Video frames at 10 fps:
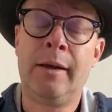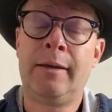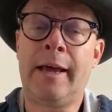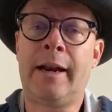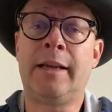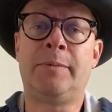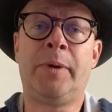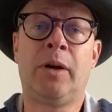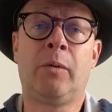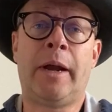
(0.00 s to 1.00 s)
that has
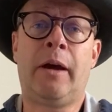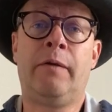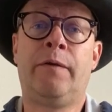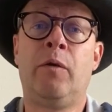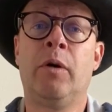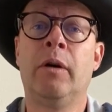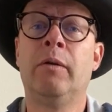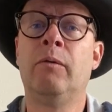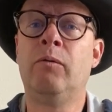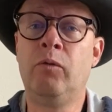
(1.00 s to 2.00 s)
been around
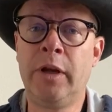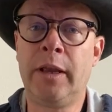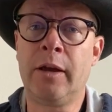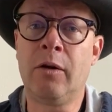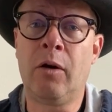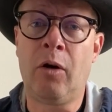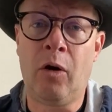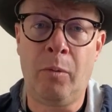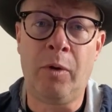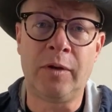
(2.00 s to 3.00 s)
for really
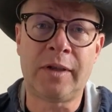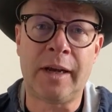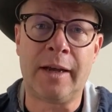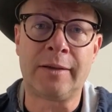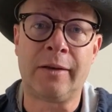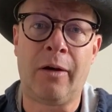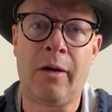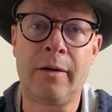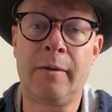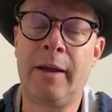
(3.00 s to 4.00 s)
almost as
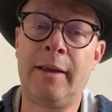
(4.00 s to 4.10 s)
long,